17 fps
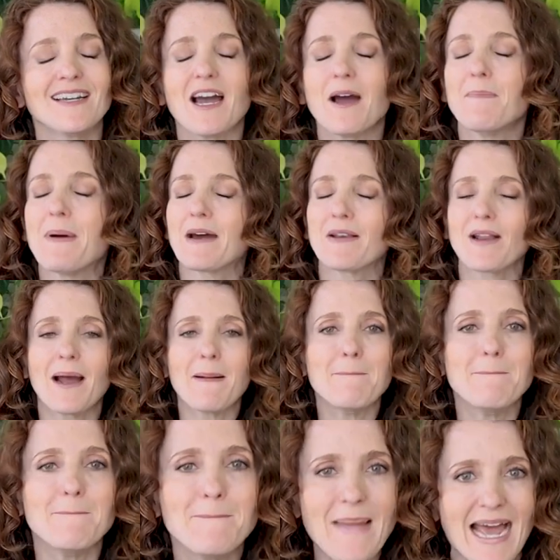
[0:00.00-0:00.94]
about a
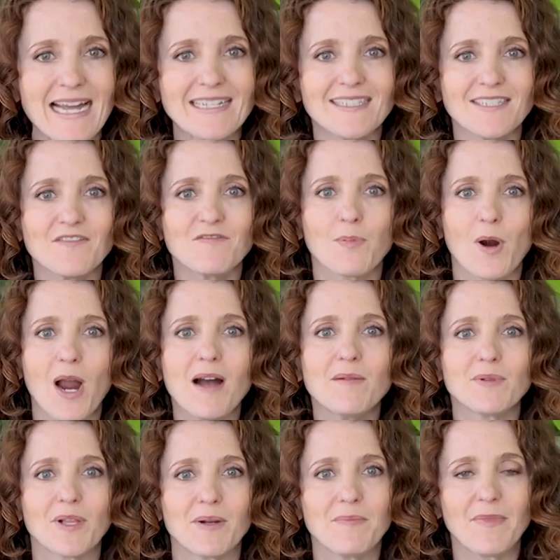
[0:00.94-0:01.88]
massive
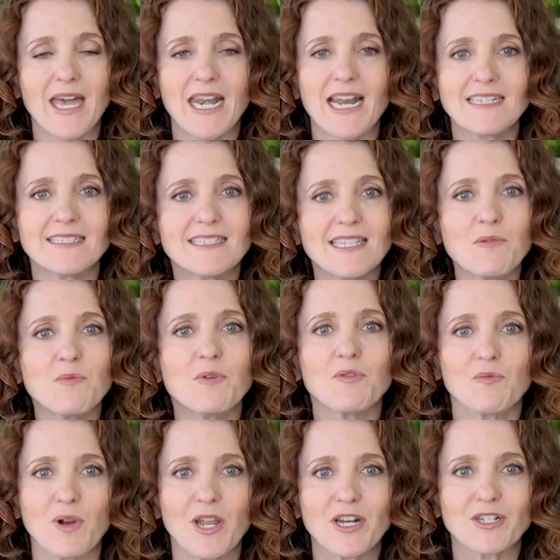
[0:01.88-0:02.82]
problem that I see
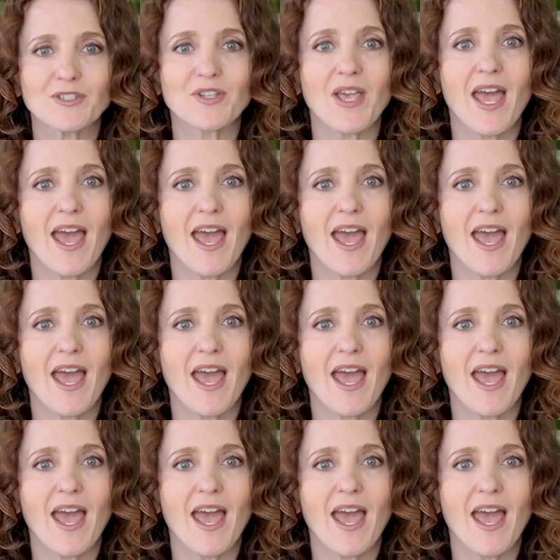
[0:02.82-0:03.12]
with runners